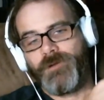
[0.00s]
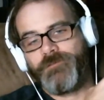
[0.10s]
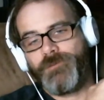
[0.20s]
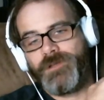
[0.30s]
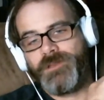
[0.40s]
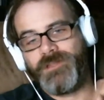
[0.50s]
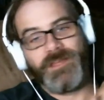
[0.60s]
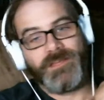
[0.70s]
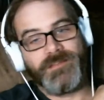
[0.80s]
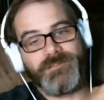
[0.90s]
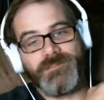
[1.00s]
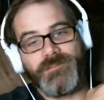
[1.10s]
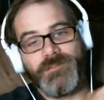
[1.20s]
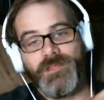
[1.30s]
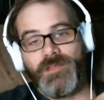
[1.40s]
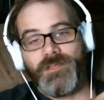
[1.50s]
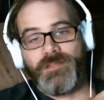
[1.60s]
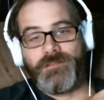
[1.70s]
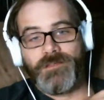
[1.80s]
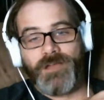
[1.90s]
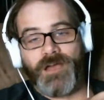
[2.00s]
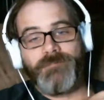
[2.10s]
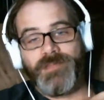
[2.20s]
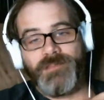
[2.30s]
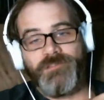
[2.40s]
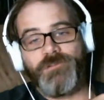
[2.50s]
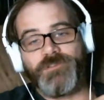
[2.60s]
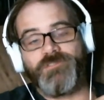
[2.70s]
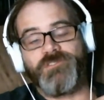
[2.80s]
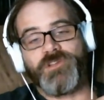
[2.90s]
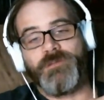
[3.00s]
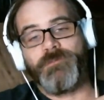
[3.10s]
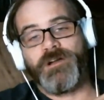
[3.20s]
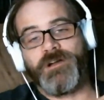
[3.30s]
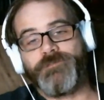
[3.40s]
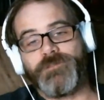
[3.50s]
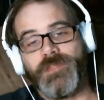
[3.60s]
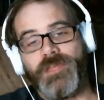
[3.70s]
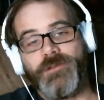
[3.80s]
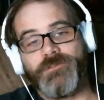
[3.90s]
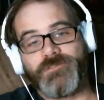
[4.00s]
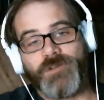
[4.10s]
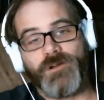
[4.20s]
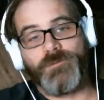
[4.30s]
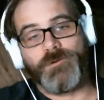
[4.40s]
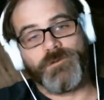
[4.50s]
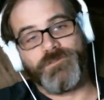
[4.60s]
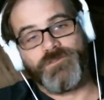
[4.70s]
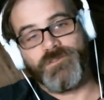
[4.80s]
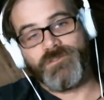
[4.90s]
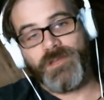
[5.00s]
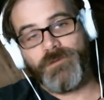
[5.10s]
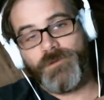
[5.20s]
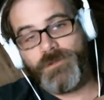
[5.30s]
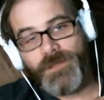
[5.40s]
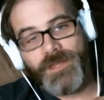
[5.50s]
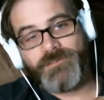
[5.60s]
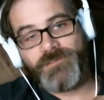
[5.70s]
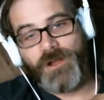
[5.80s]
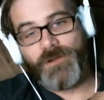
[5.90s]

Wendy has got me into it. She started me off with Lego Star Wars, and she's like, "Well, you like Star